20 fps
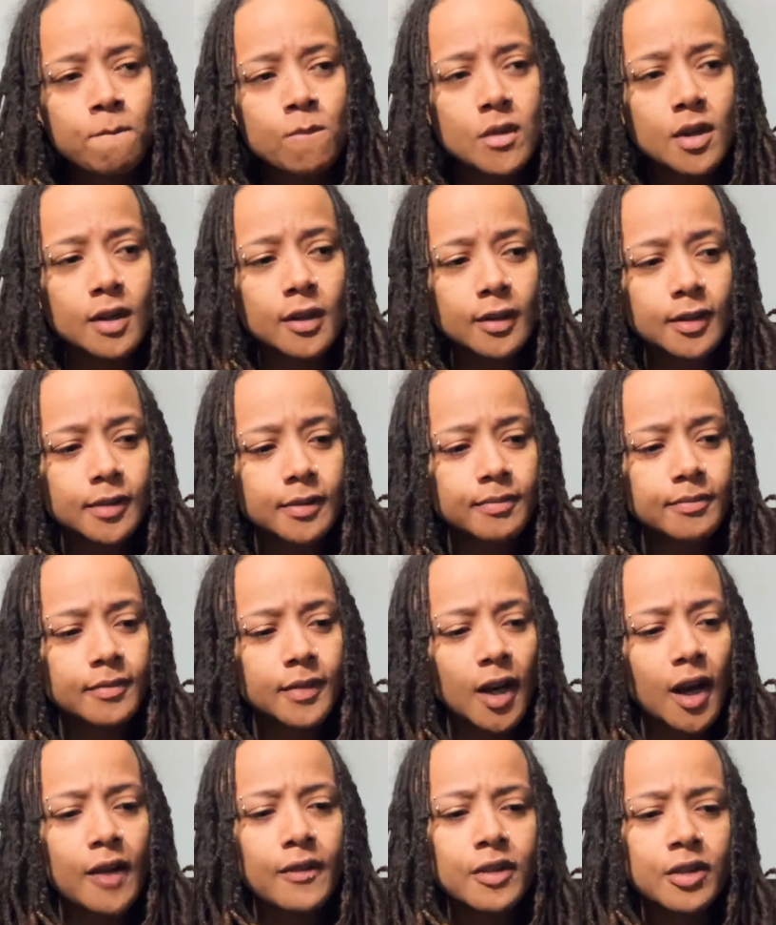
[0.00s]

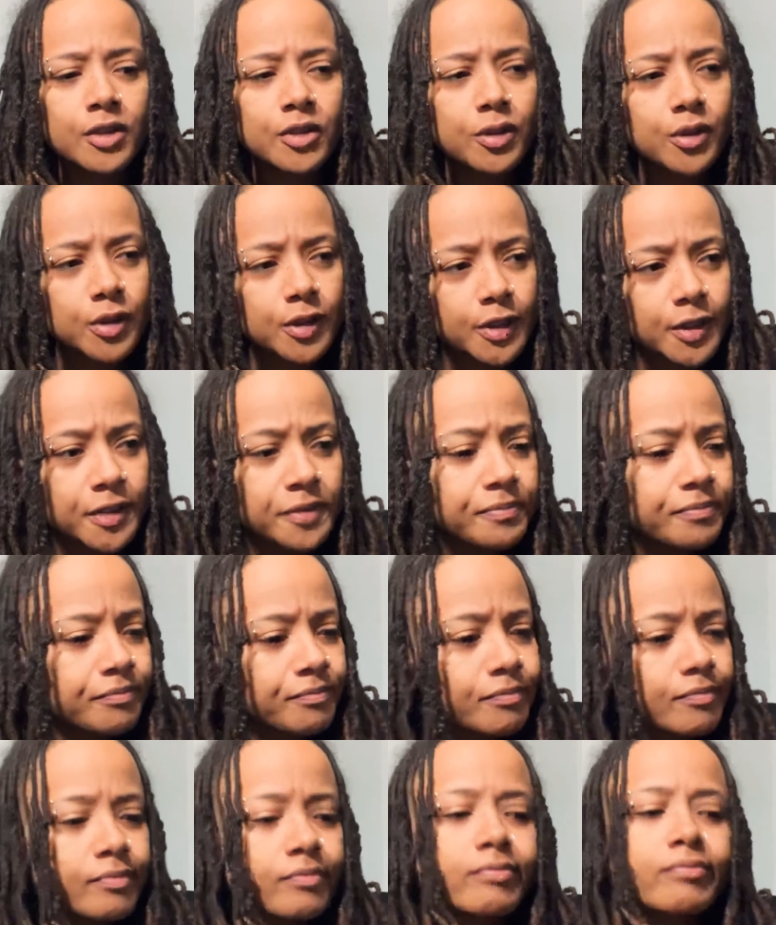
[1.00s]
I've endured
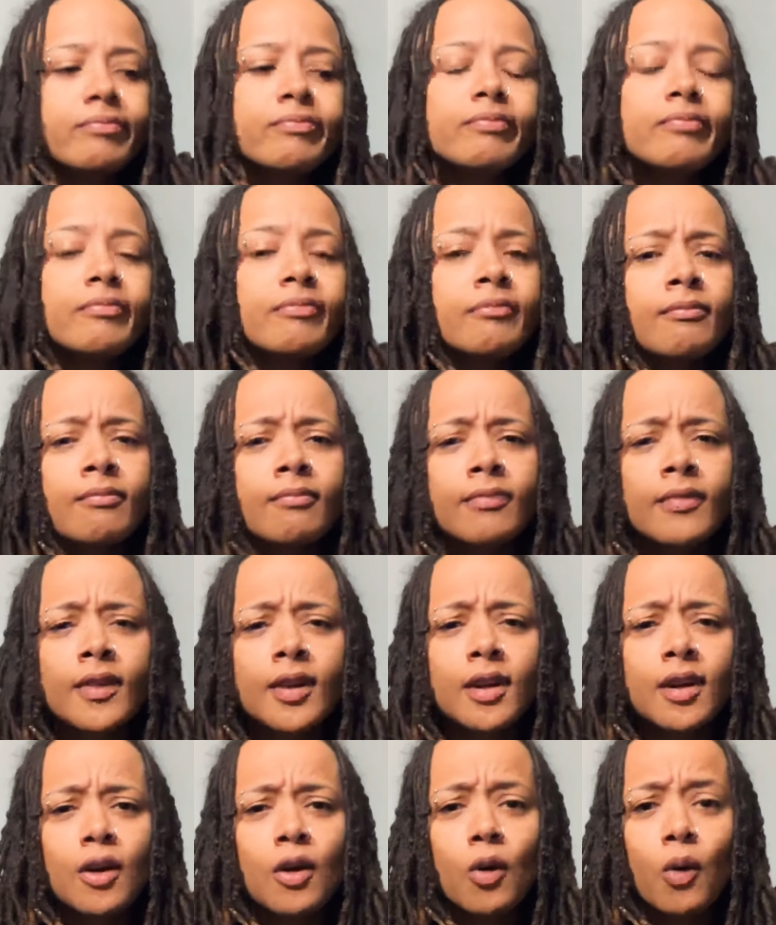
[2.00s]

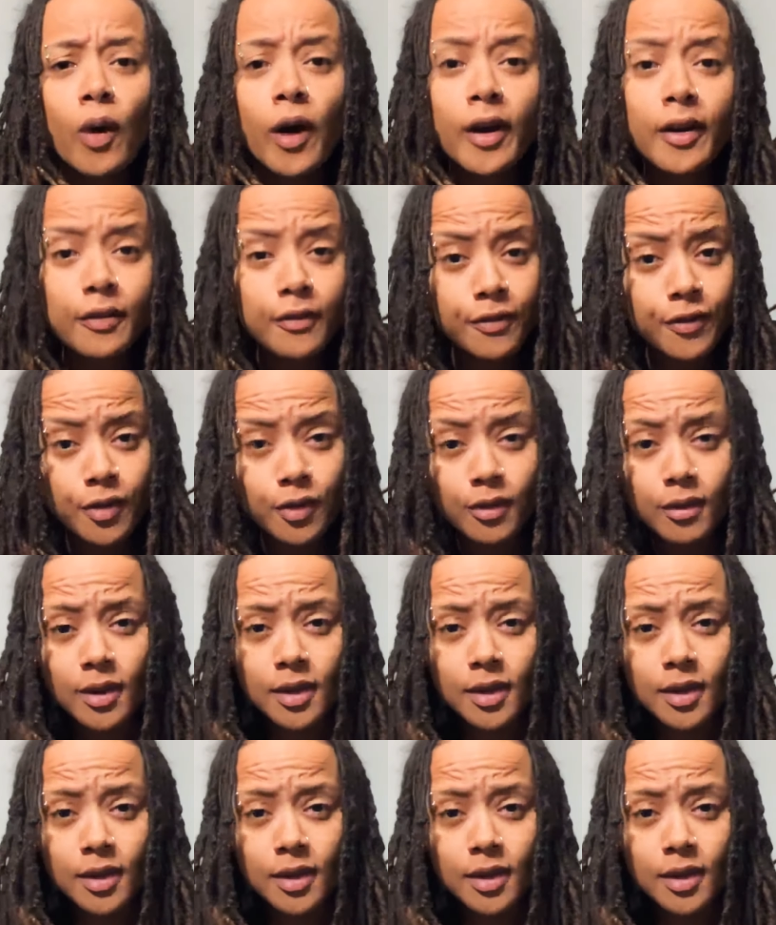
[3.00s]
quite a few